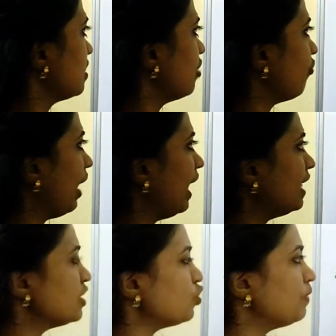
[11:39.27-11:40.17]
if
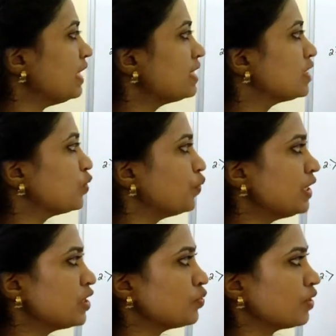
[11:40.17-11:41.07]
A is to B is 2
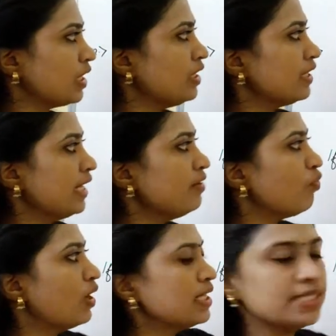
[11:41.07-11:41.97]
is to 3, then
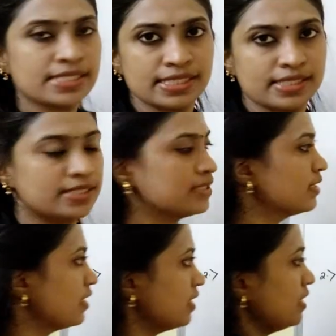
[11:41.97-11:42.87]
what is this?
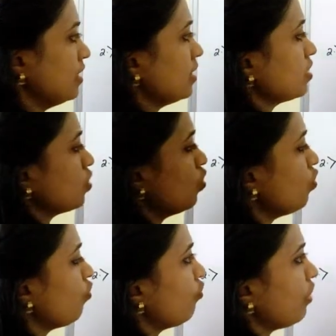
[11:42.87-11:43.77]

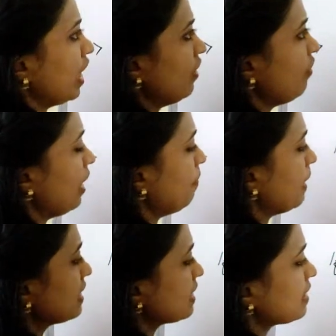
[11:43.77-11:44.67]
So 5A
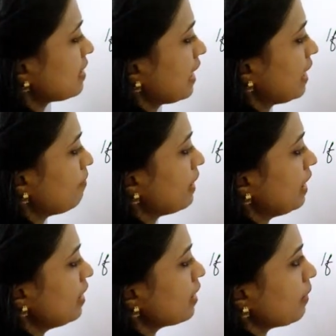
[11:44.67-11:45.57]
plus
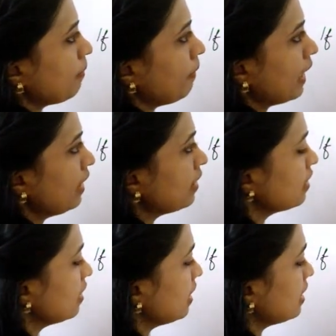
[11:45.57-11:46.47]
3B by
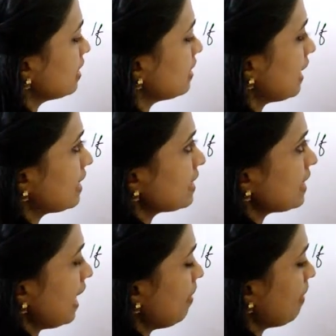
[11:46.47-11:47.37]

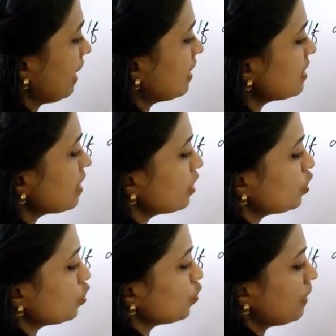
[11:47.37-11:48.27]
6A minus
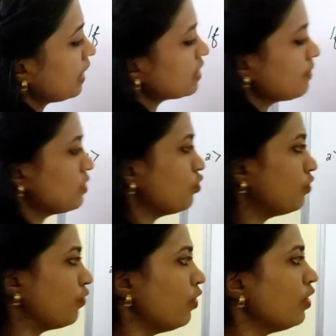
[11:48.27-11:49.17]
2B.
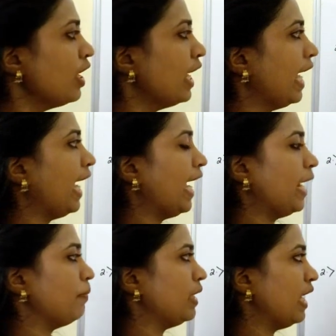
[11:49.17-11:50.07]
Substitute for A
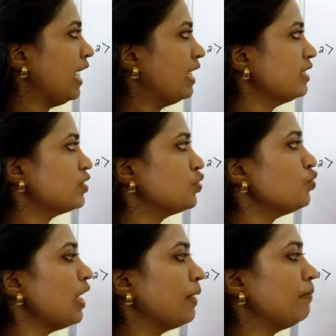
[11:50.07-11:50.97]
and B. A is
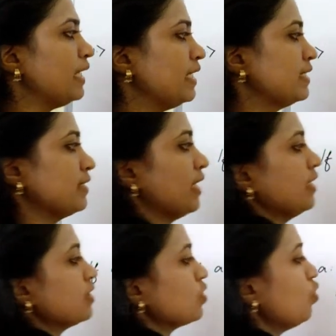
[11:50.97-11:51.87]
2 and B is 3.
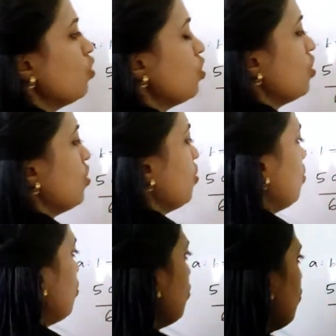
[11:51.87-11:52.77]
So
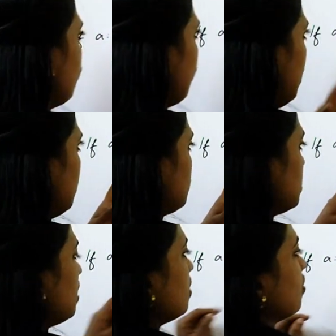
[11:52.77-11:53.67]
5
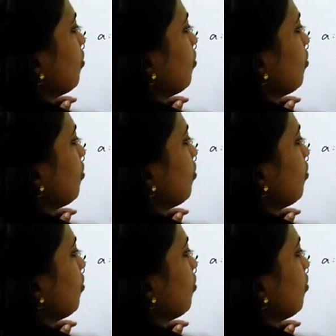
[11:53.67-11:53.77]
2s are